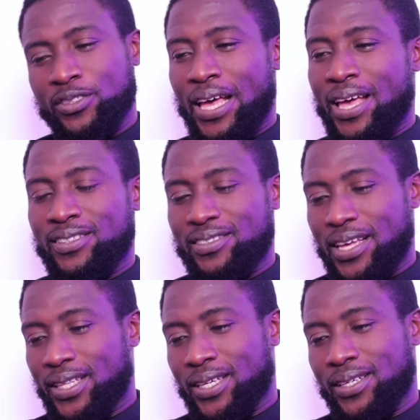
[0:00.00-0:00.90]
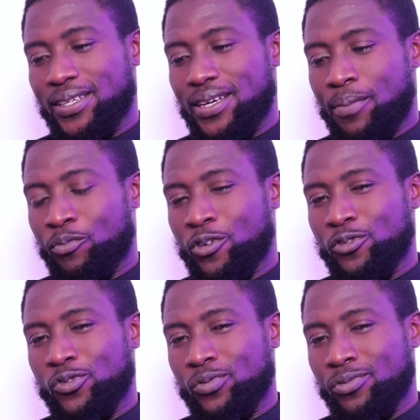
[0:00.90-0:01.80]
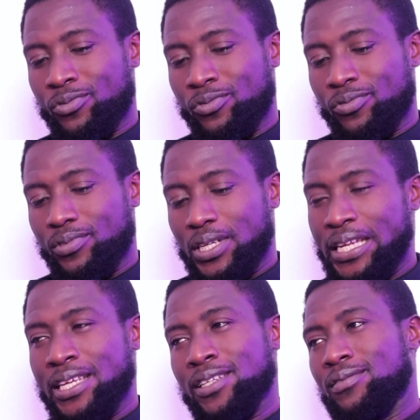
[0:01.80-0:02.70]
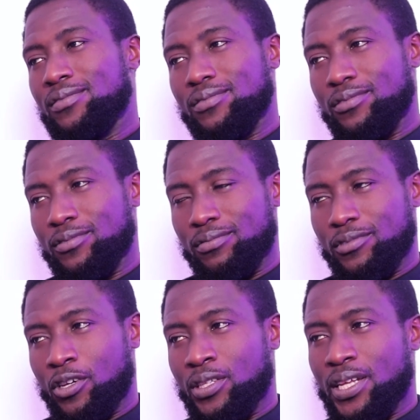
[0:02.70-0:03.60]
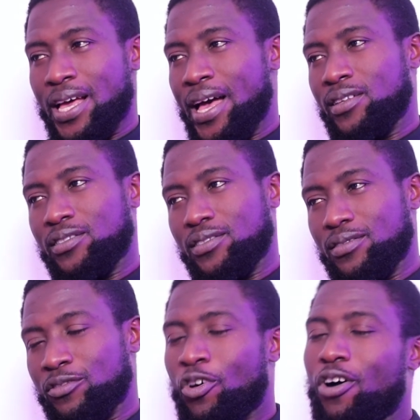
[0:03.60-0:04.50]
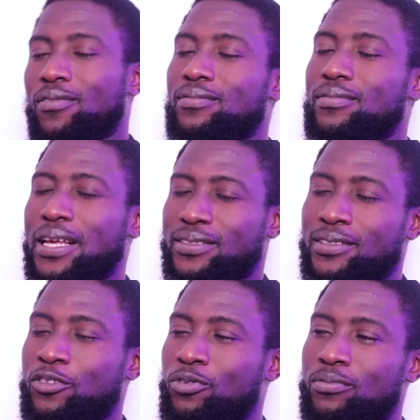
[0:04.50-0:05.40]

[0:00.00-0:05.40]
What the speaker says: sides, I think I'm going to lean on the guys, not as in